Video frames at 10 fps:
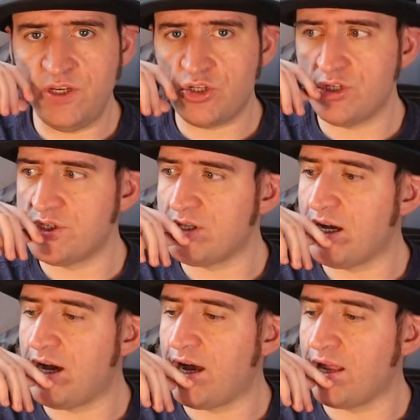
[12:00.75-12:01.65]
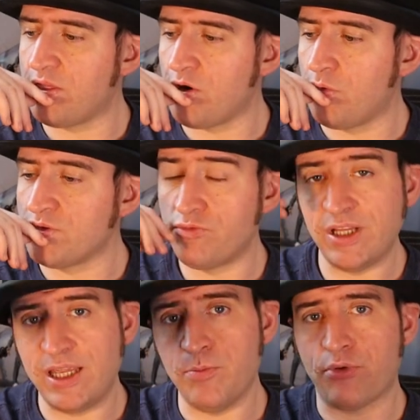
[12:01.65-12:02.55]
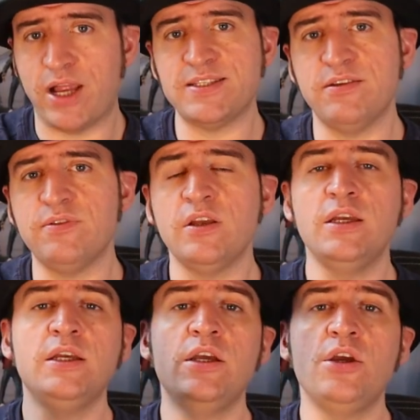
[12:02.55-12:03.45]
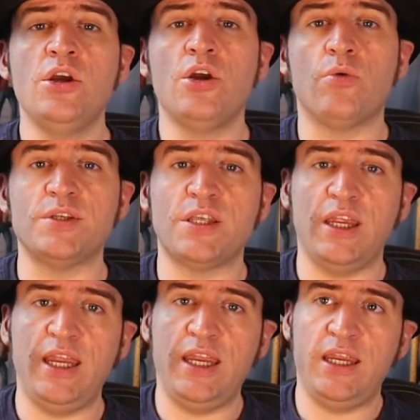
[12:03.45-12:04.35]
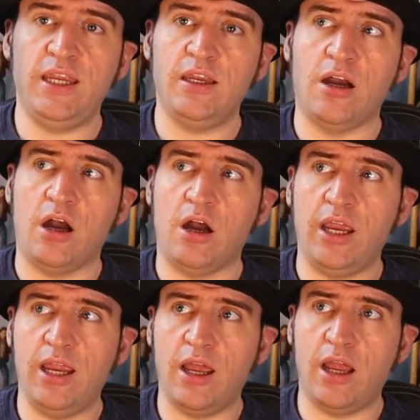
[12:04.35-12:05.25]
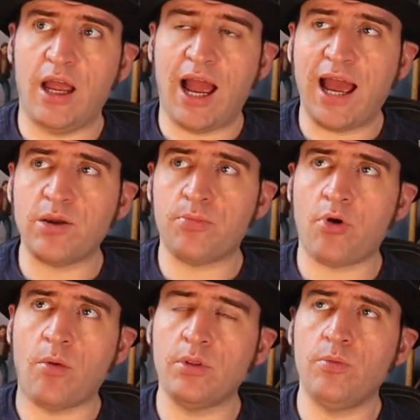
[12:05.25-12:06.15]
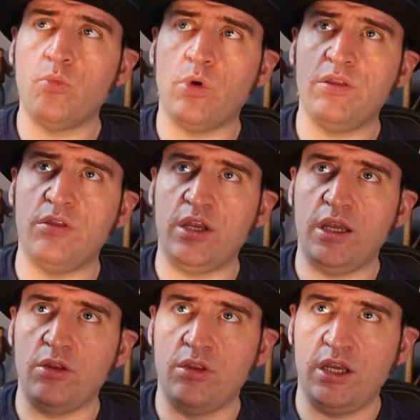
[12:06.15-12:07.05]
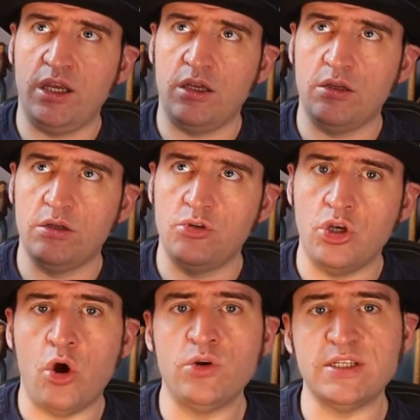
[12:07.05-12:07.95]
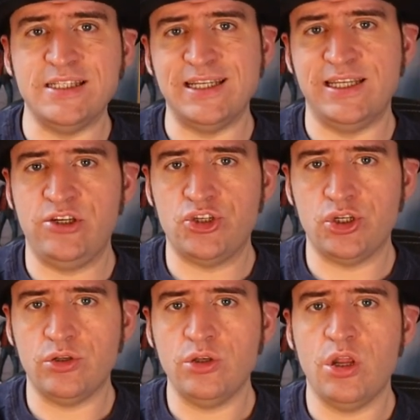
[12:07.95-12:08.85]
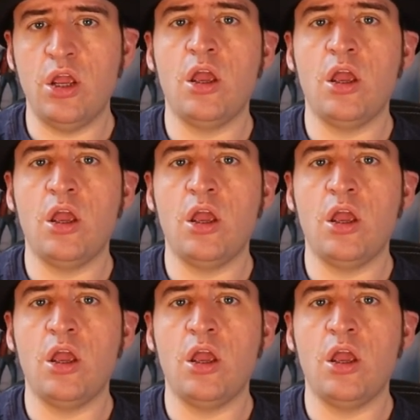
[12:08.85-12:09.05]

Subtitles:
features that I thought was really impressive was that he had a problem with the node deletion,